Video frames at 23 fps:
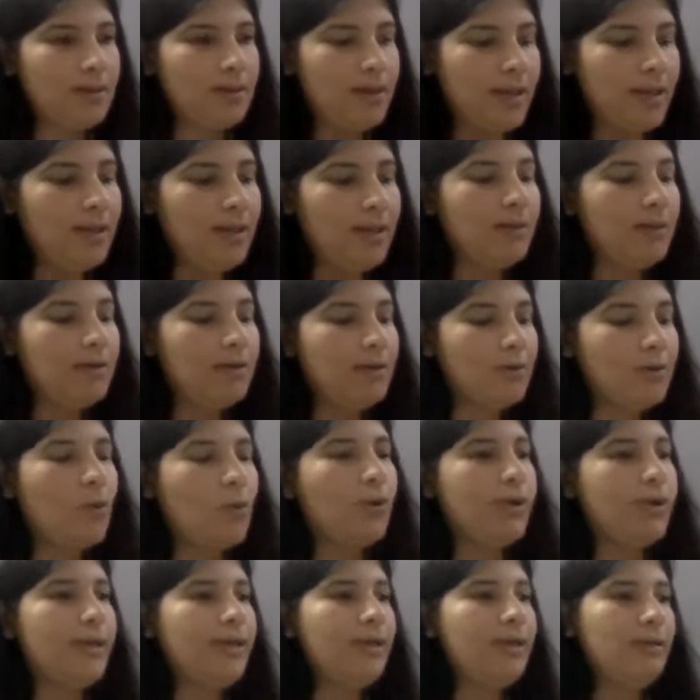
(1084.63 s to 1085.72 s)
in
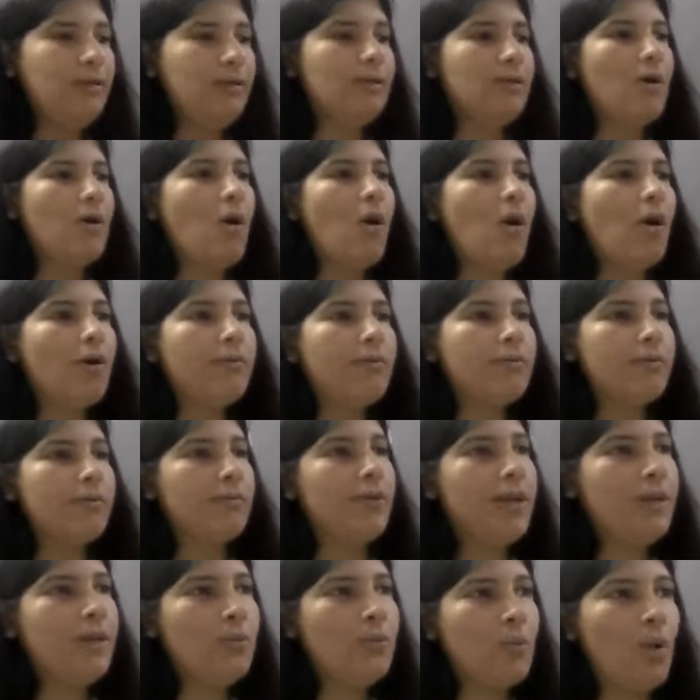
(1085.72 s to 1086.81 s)
OT or
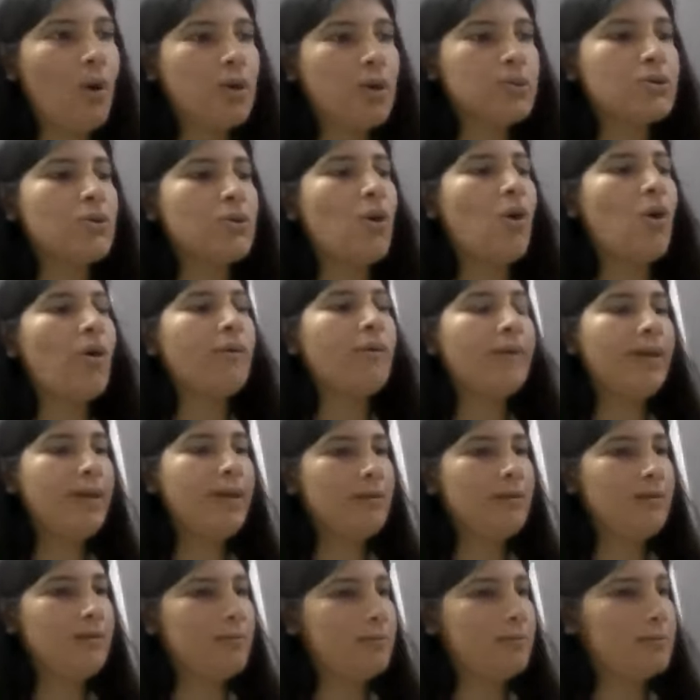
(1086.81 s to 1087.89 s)
in wards or
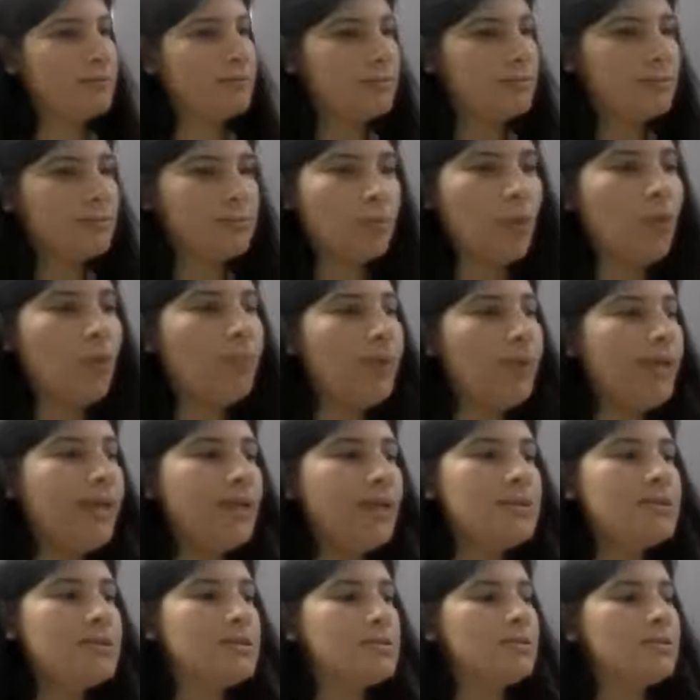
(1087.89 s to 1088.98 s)
in
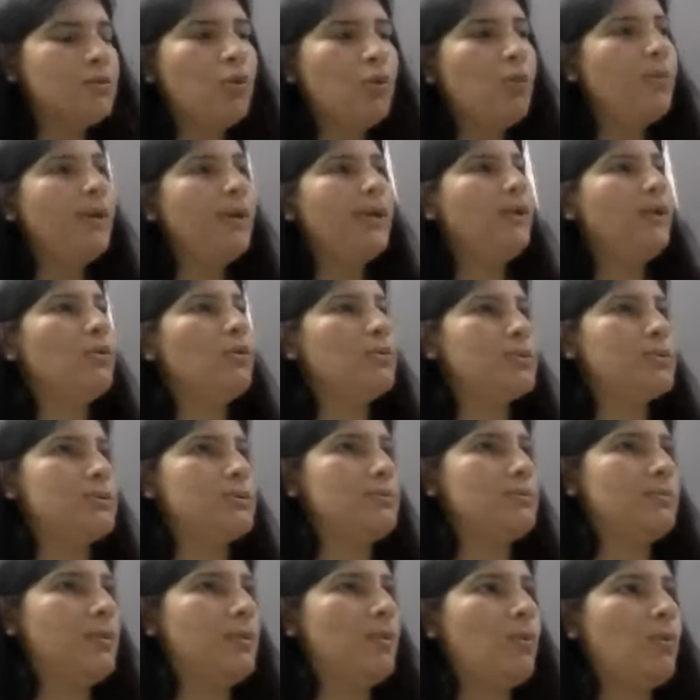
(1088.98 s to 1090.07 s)
OPDs, nobody knows.
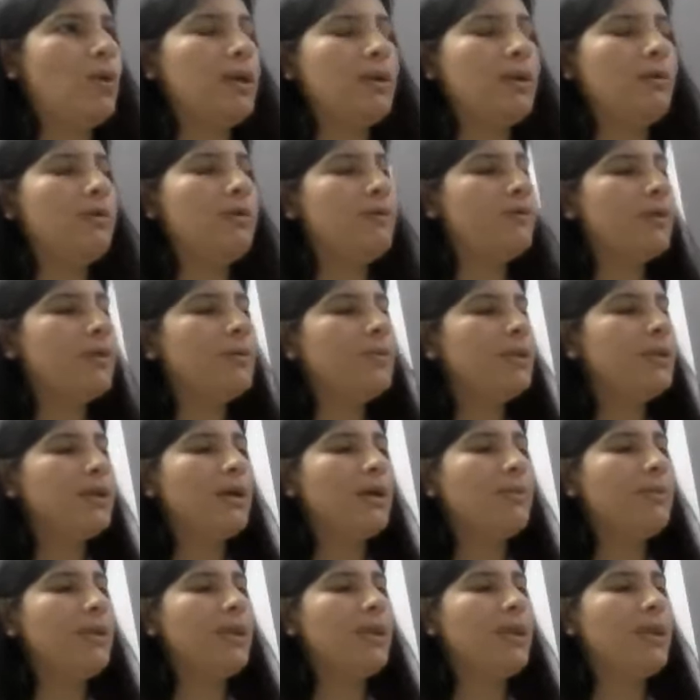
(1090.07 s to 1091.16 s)
Whatever verbal
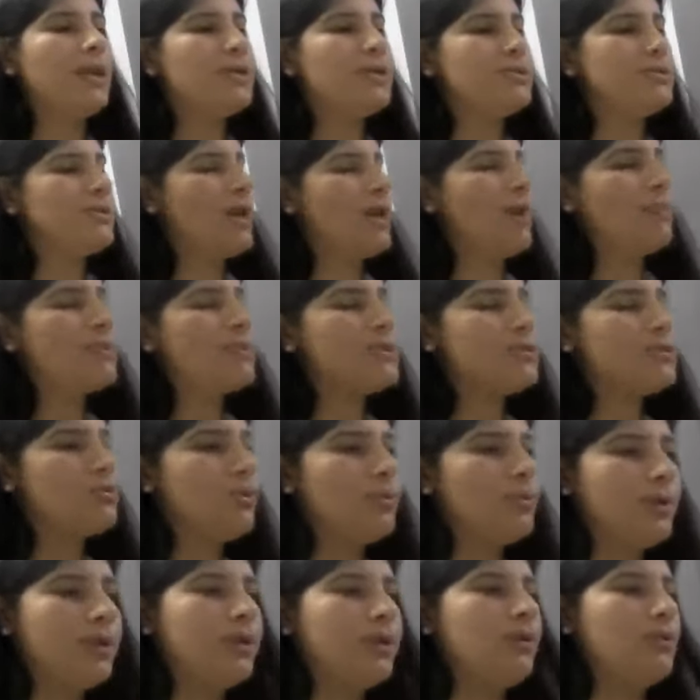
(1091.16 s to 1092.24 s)
communication happens,
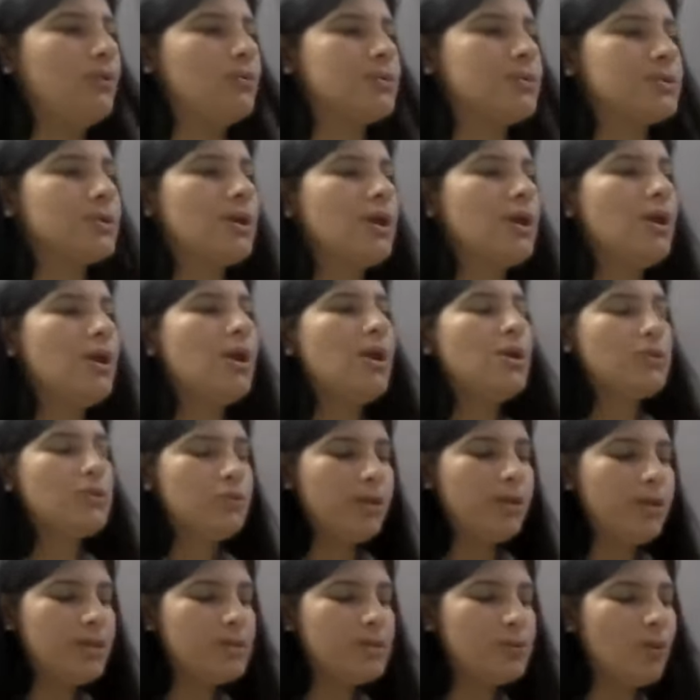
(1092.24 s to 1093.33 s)
nobody knows. So
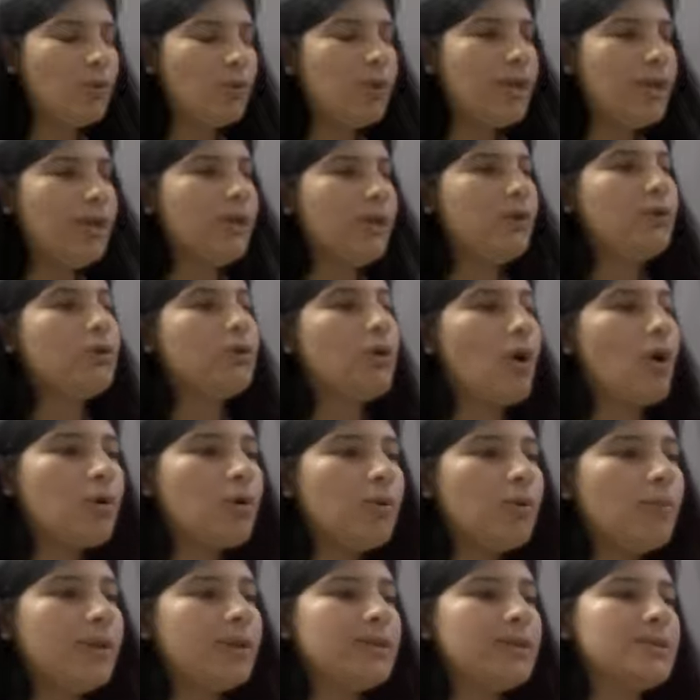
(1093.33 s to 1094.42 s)
it is only your
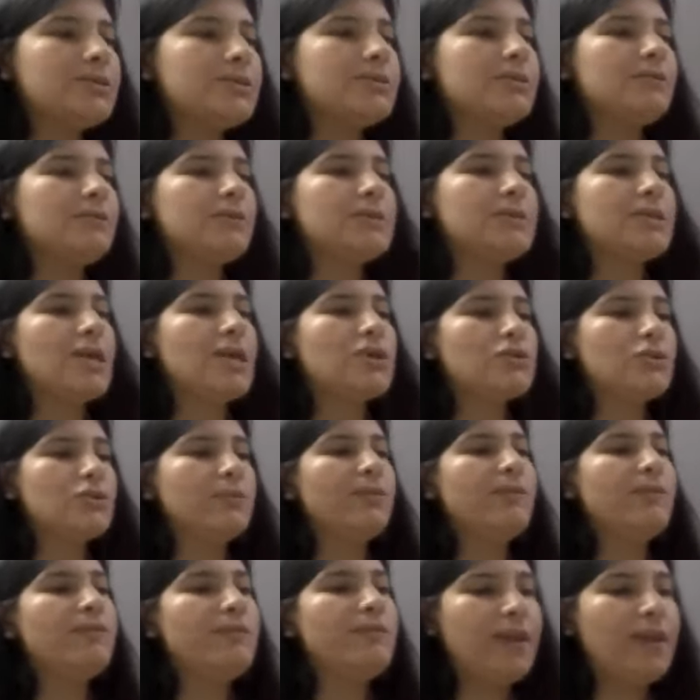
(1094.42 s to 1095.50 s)
documentation which has to
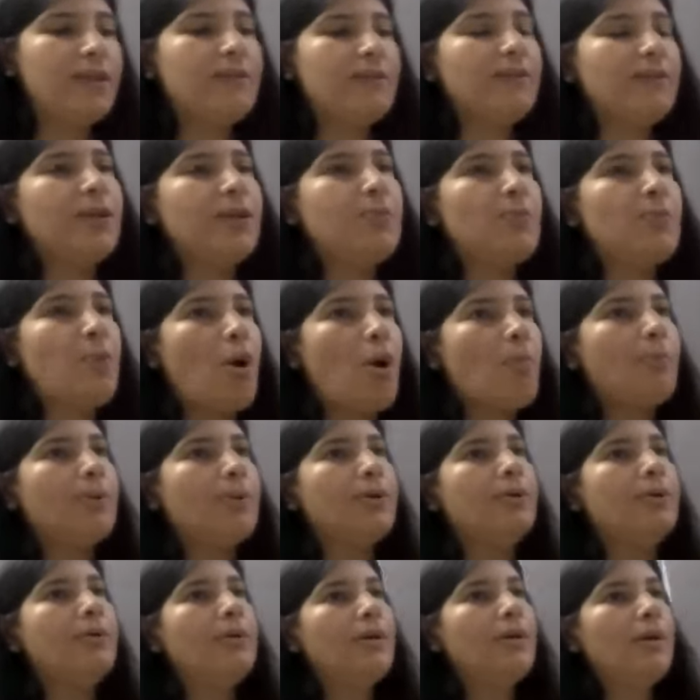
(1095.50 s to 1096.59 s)
be very, very proper